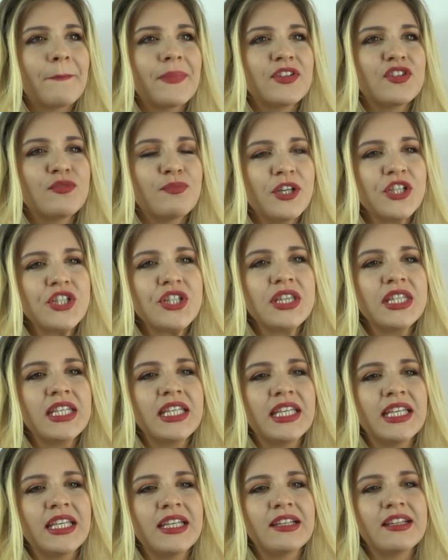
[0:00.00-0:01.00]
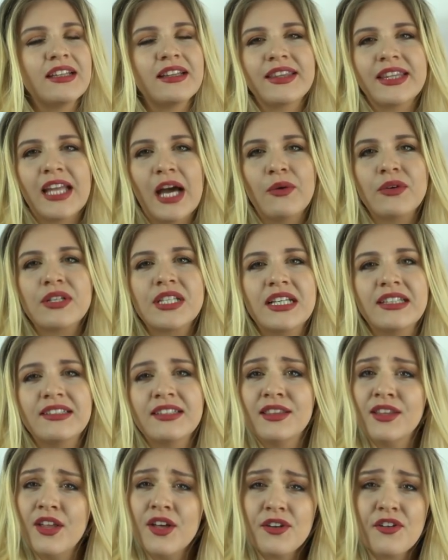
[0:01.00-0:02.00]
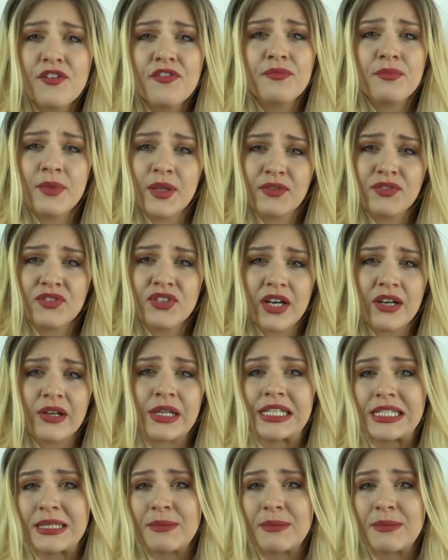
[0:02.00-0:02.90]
Especially nowadays, a lot of myths are